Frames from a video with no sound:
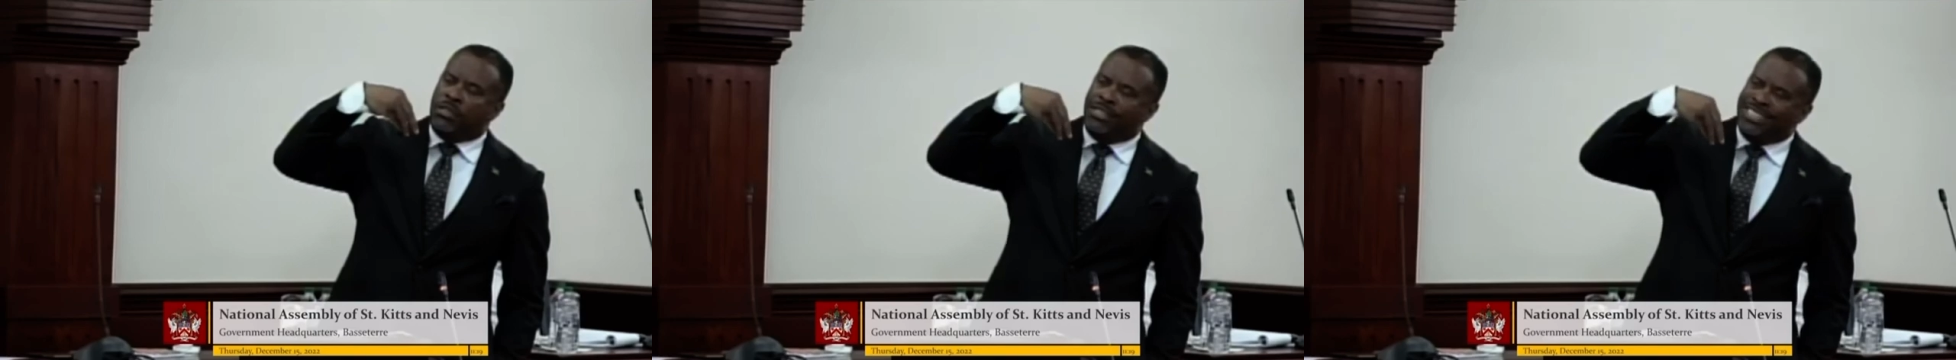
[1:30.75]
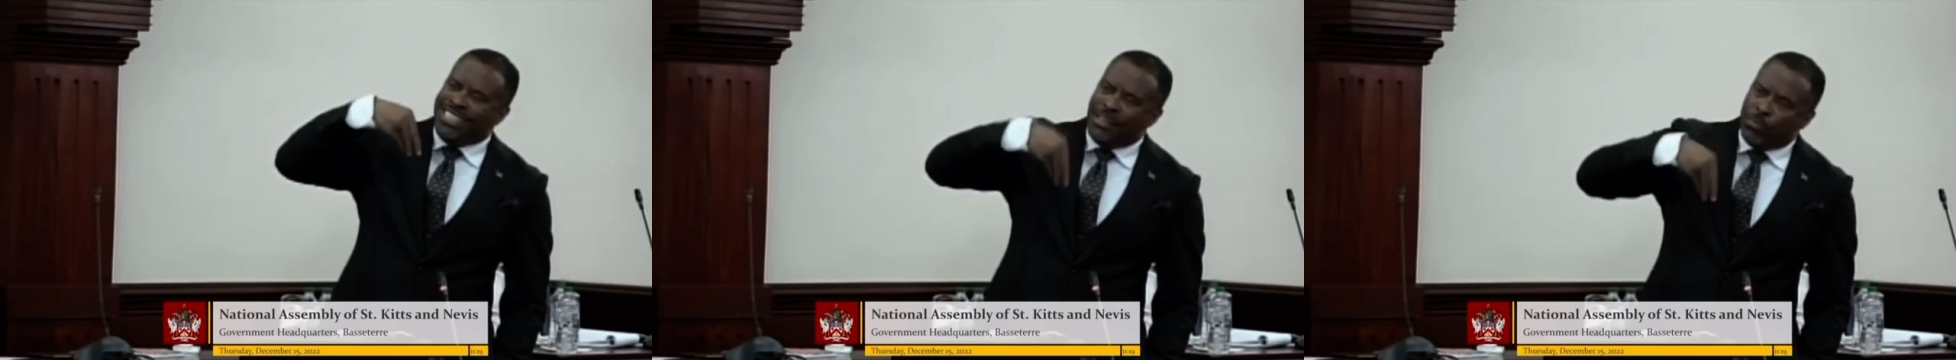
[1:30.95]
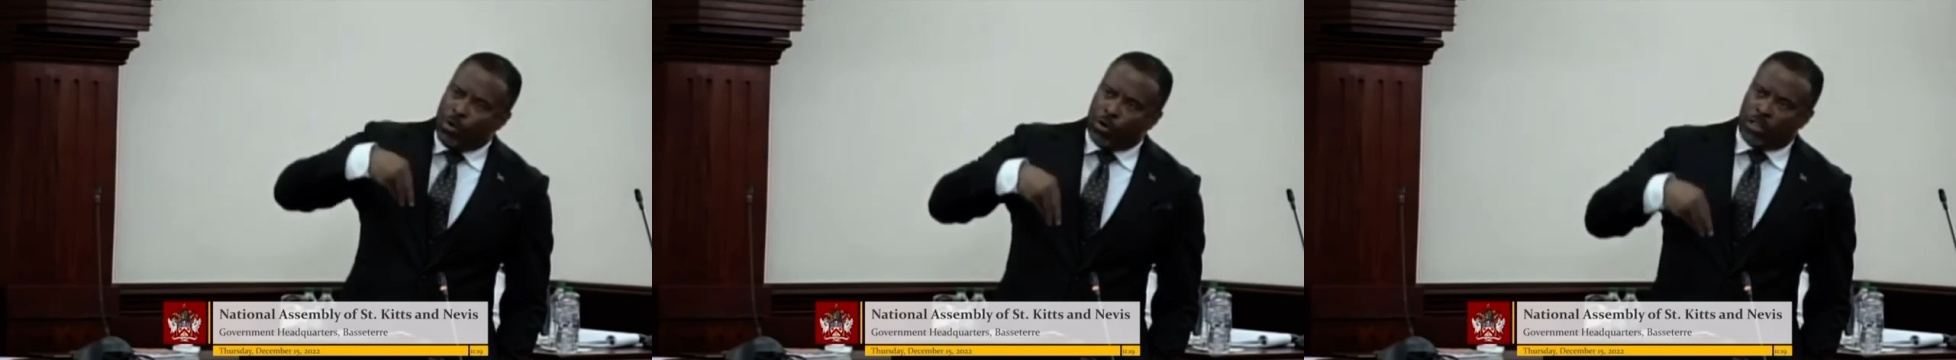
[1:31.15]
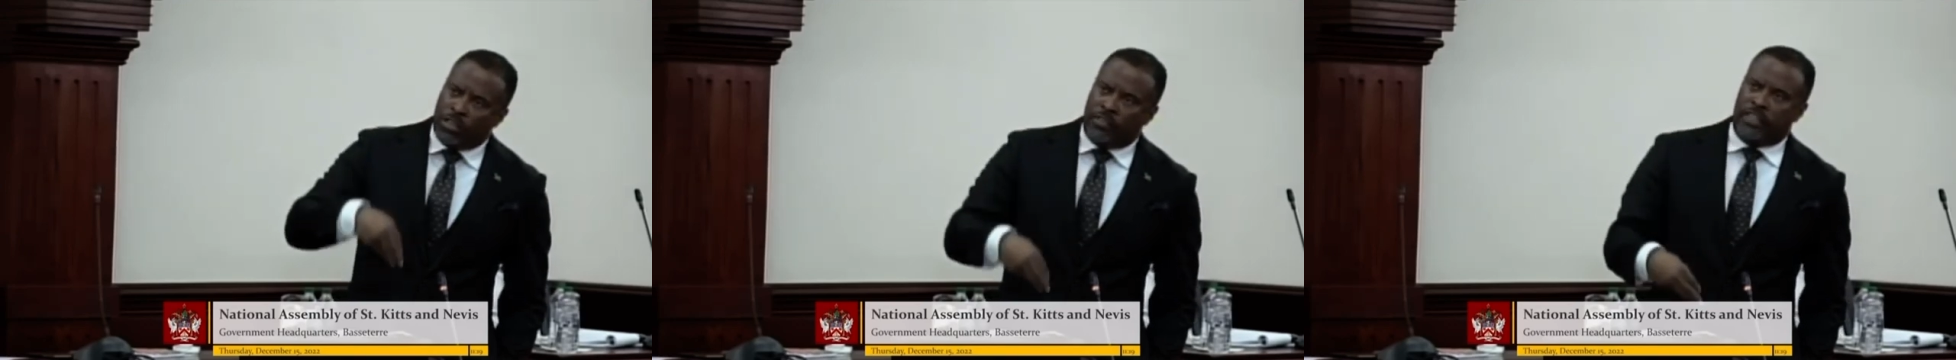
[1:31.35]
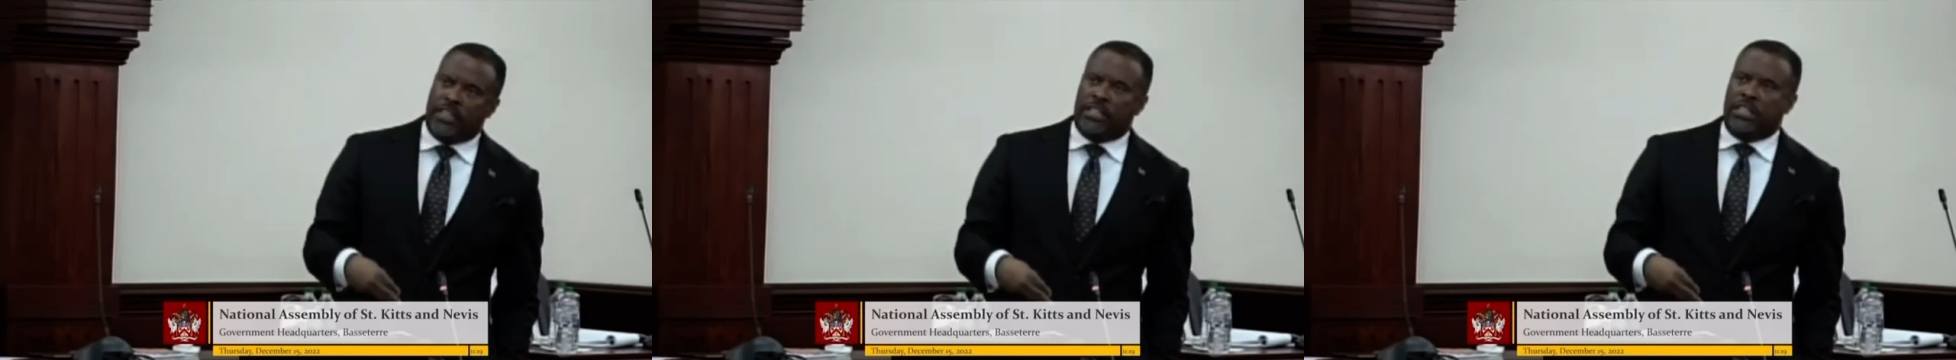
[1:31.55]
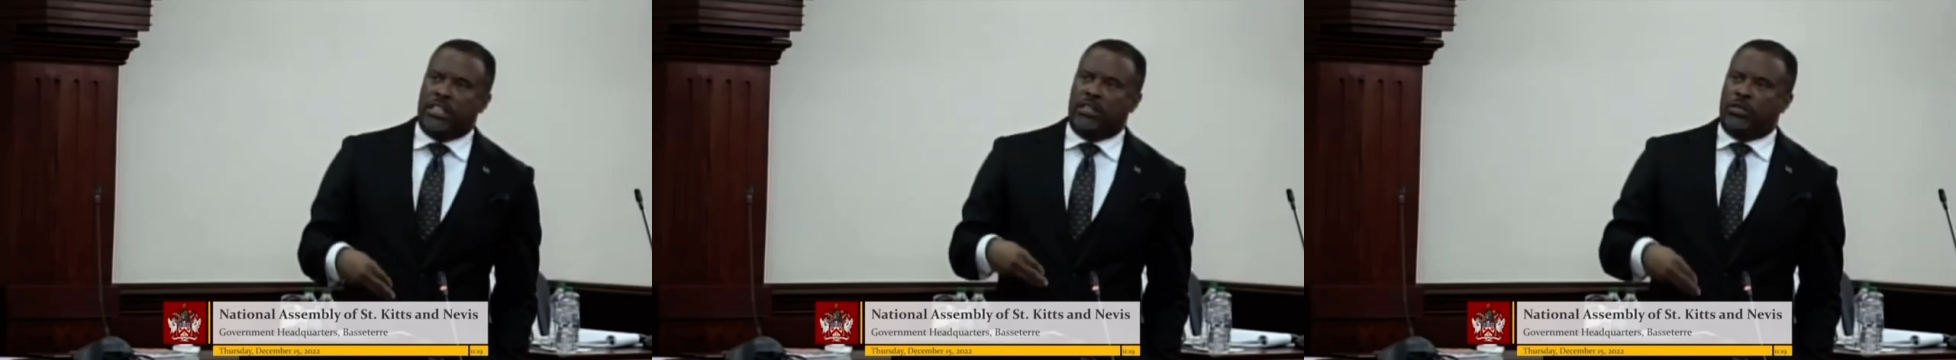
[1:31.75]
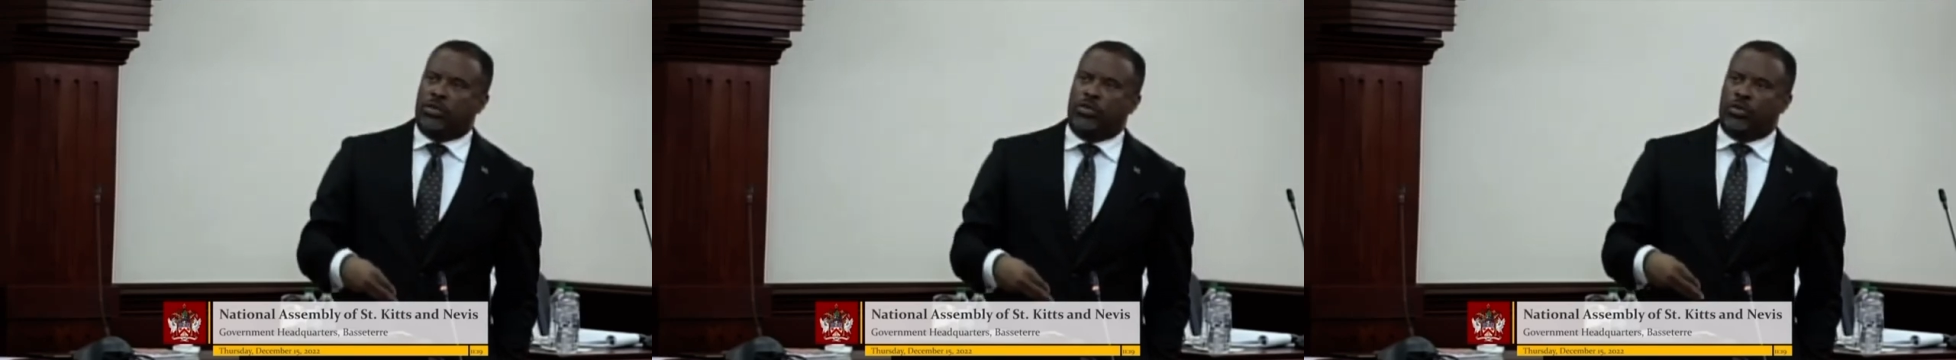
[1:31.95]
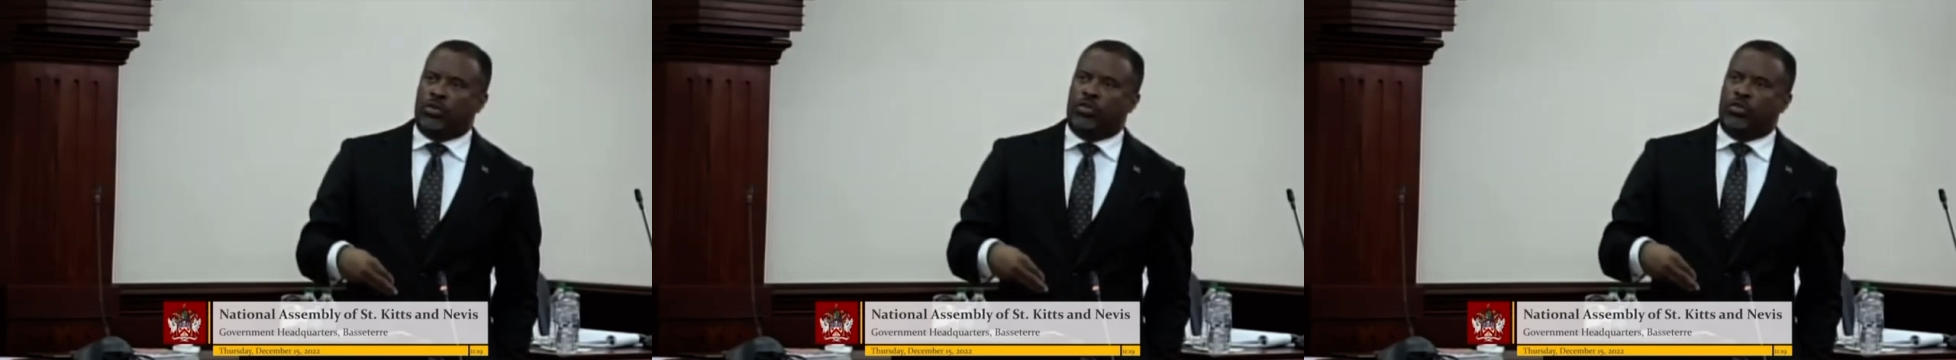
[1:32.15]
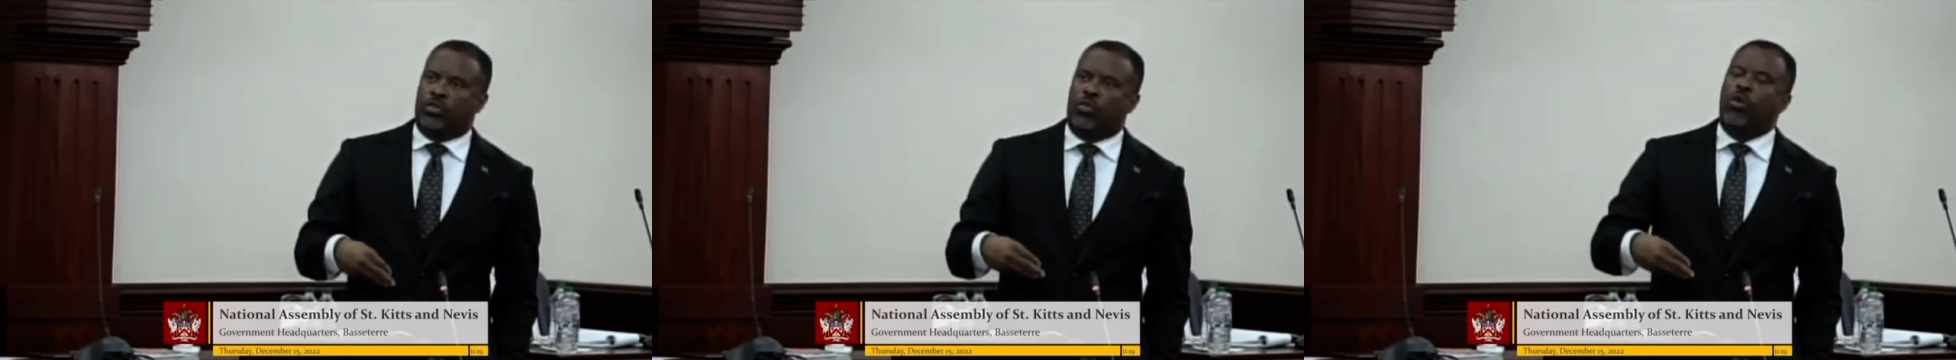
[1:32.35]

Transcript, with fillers: demotivating those